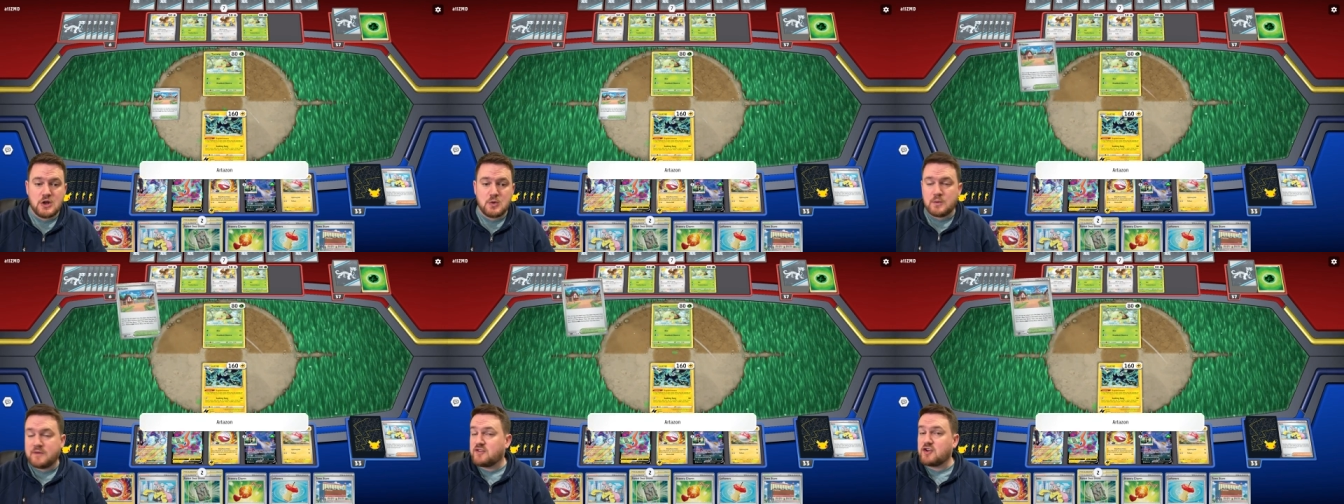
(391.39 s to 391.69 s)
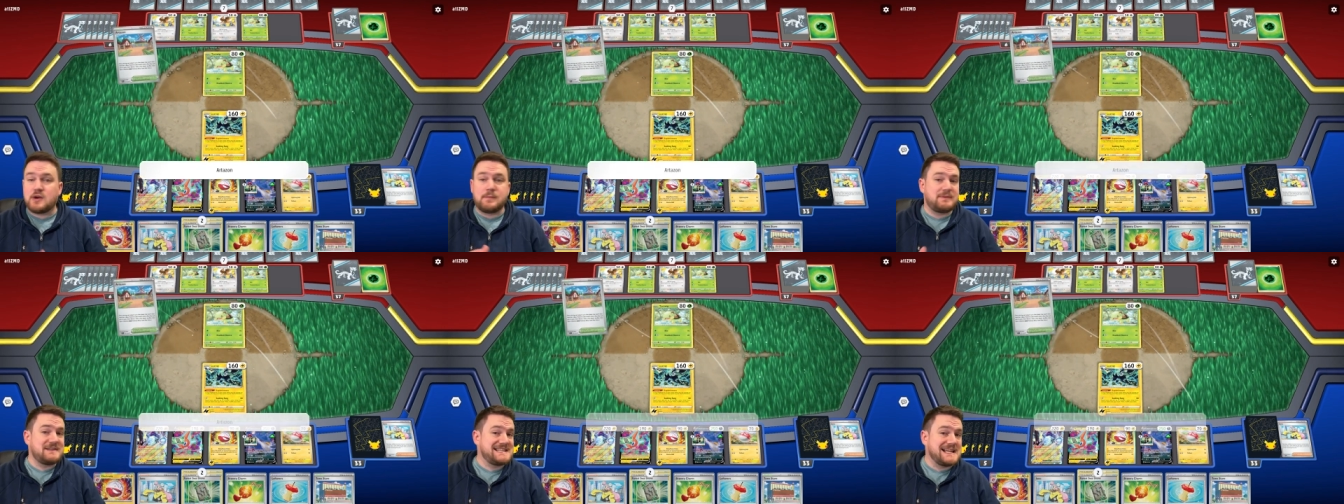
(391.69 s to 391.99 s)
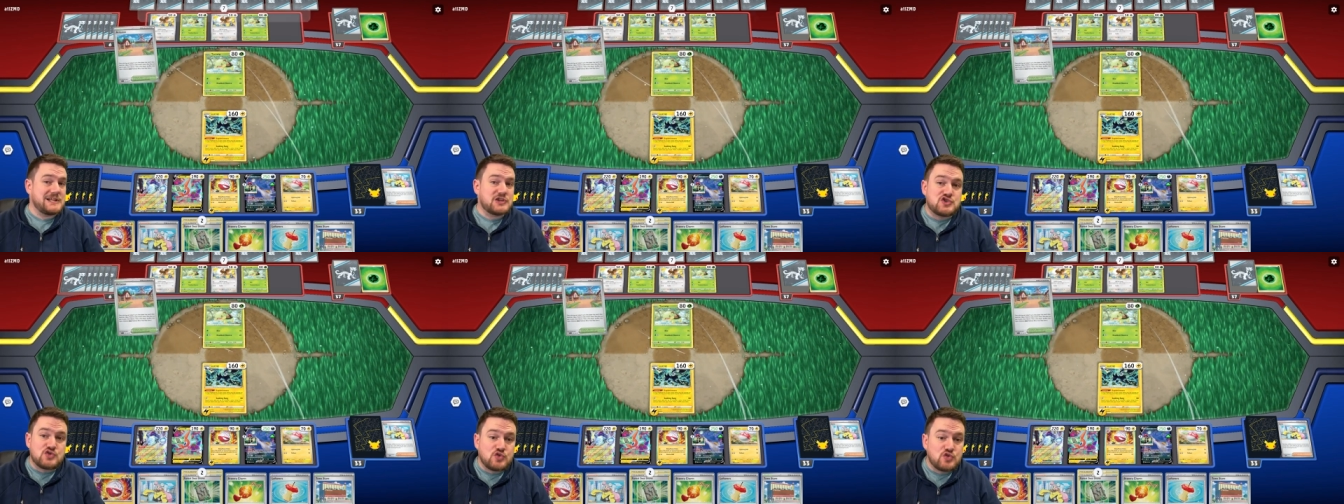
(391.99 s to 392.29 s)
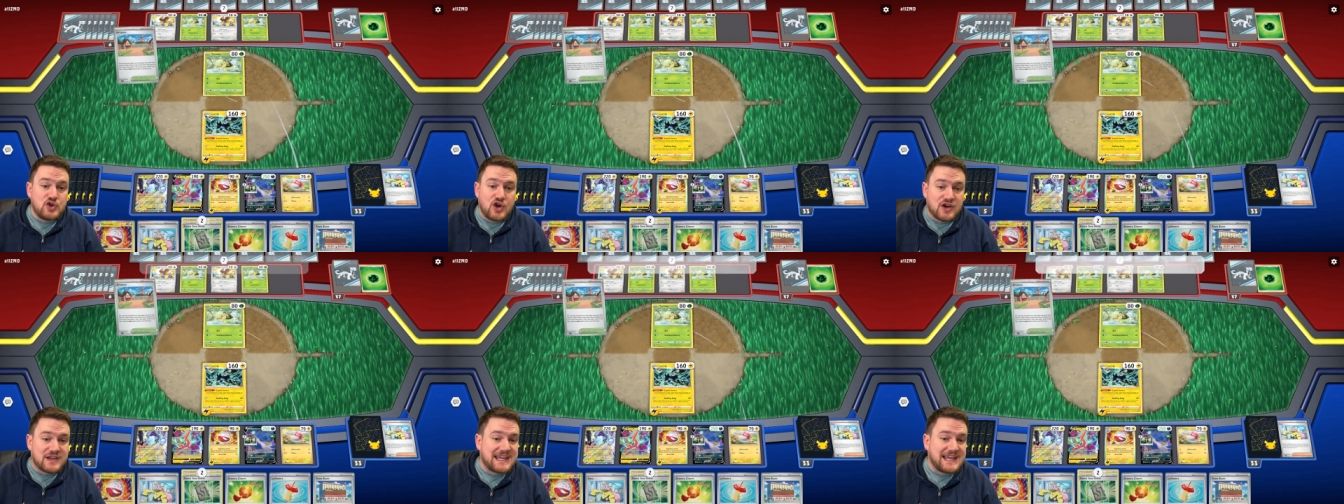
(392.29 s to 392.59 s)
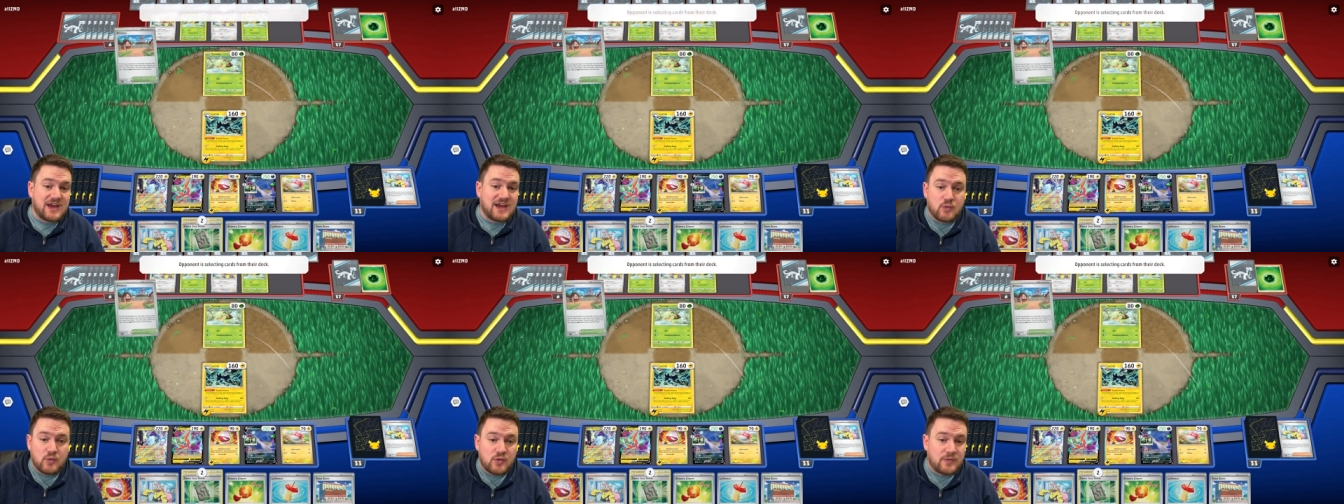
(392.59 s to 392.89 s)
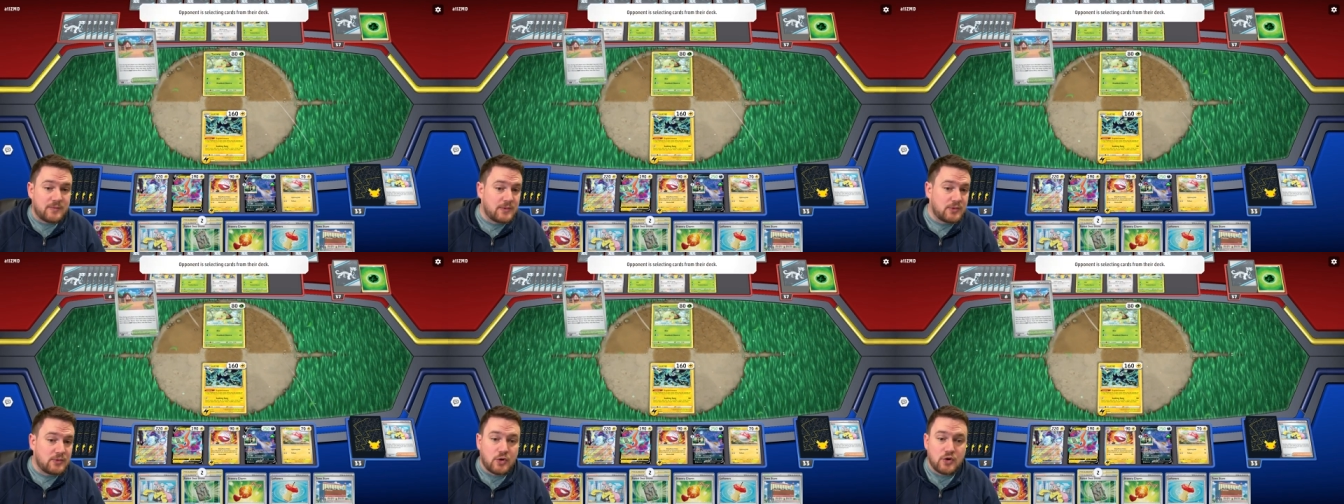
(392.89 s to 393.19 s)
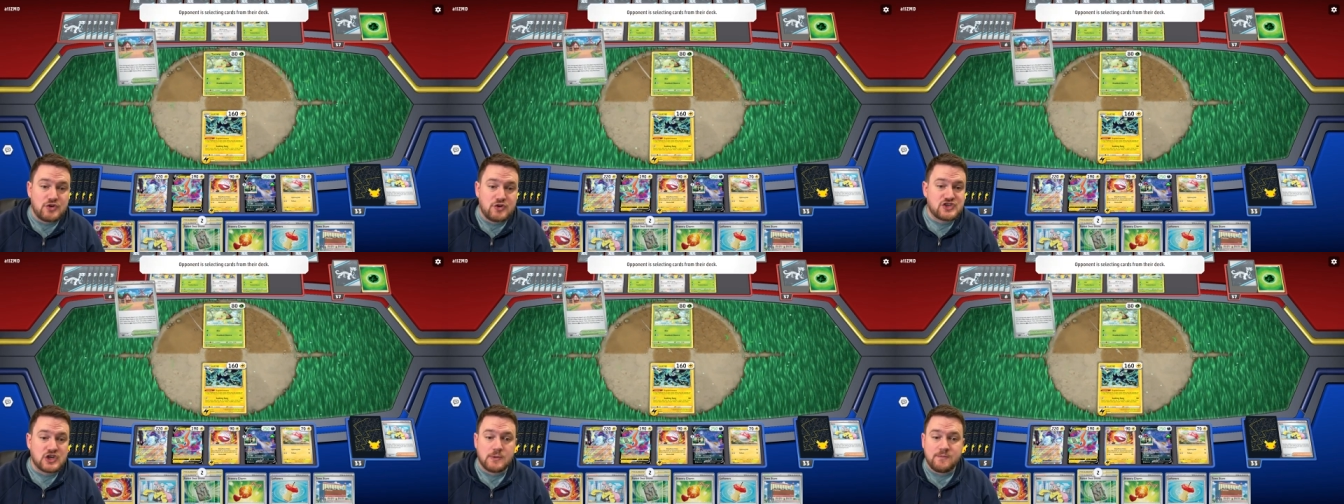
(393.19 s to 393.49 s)
We've got a potential knockout Warmer
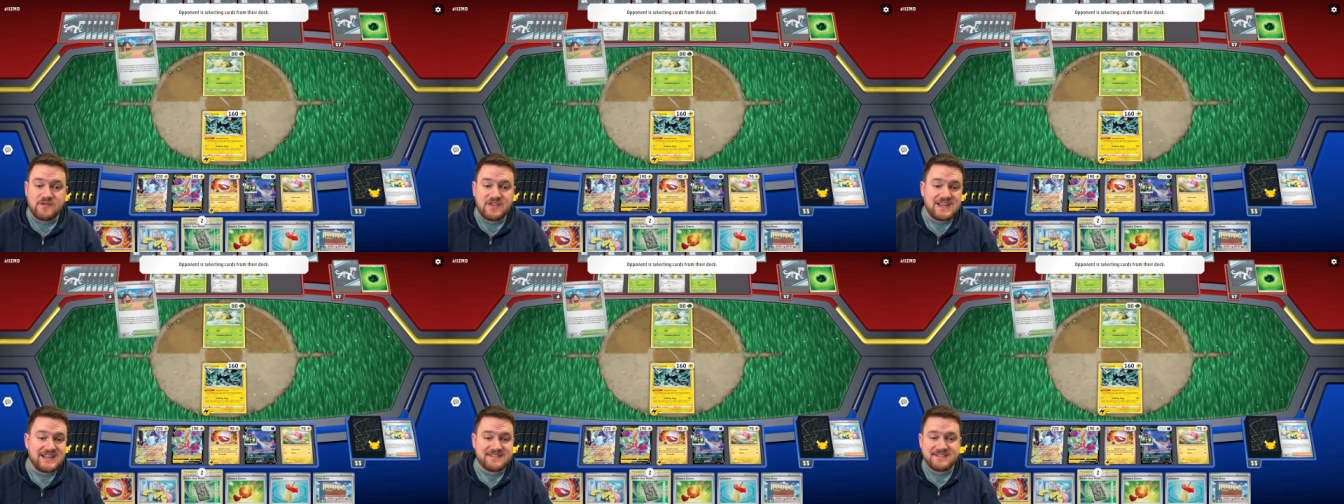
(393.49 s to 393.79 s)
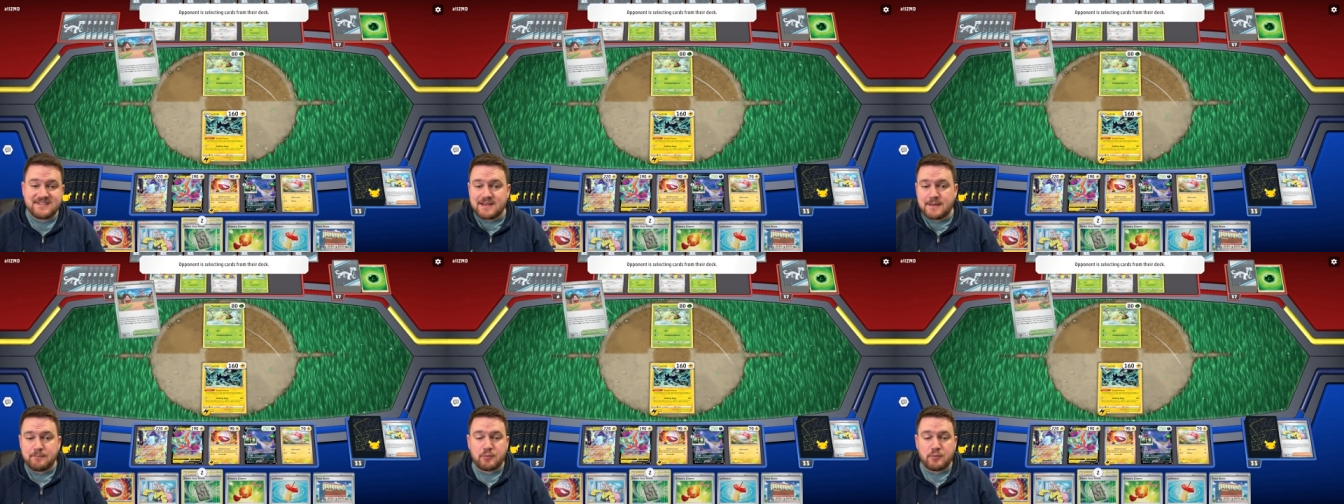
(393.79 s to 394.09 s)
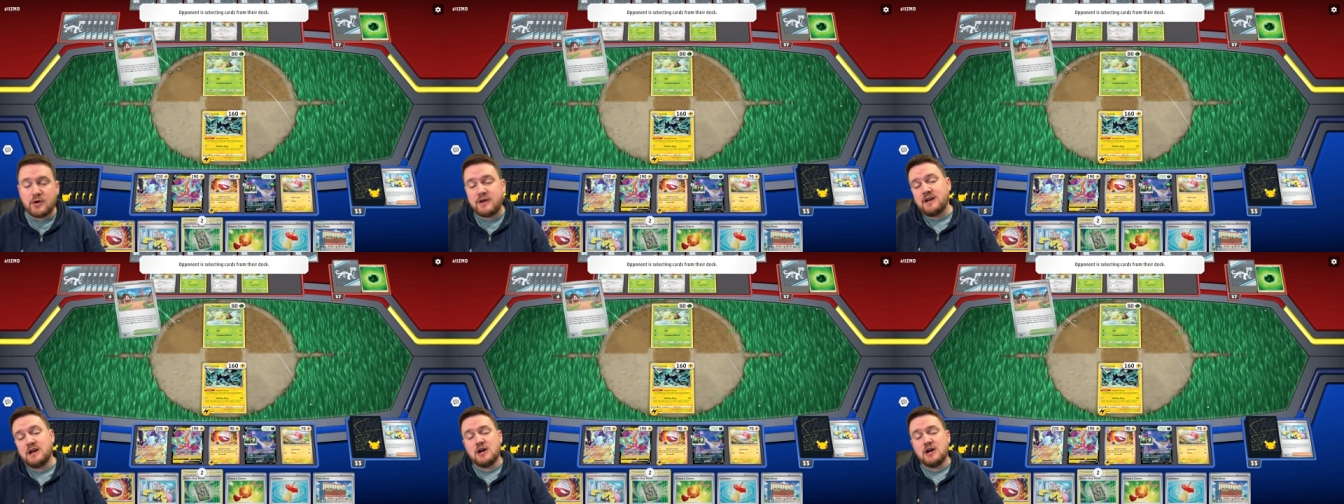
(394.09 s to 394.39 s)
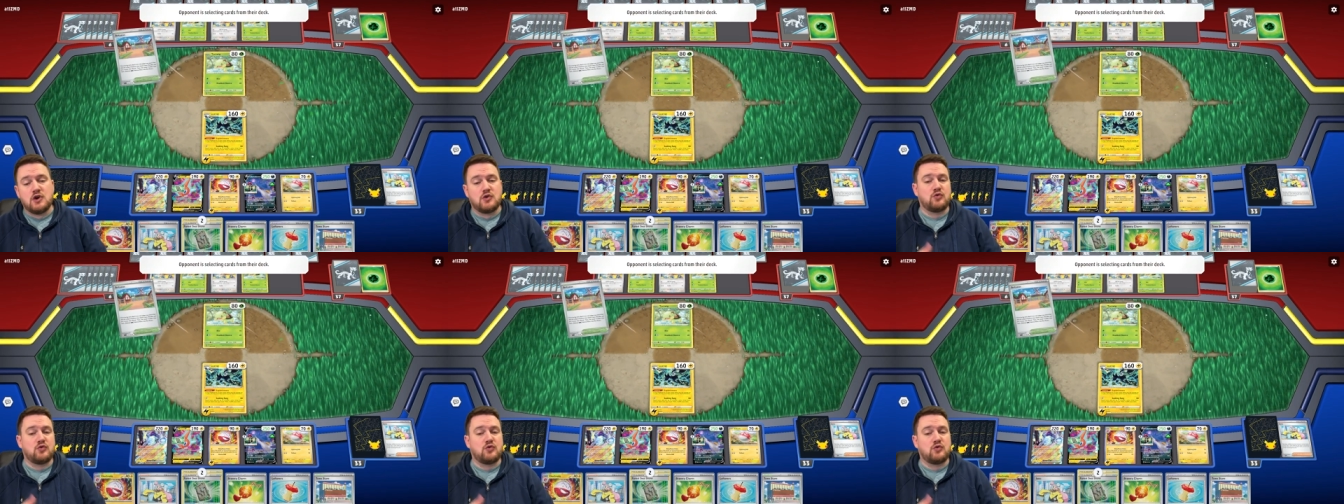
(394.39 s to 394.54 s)
Rotom V at some point.